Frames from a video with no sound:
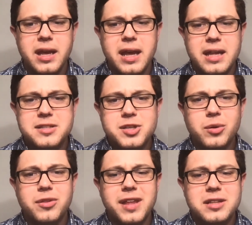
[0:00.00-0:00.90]
And
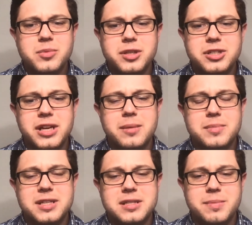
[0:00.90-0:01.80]
so that's what
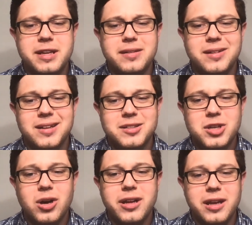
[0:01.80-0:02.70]
James has been
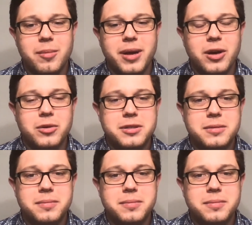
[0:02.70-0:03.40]
talking about.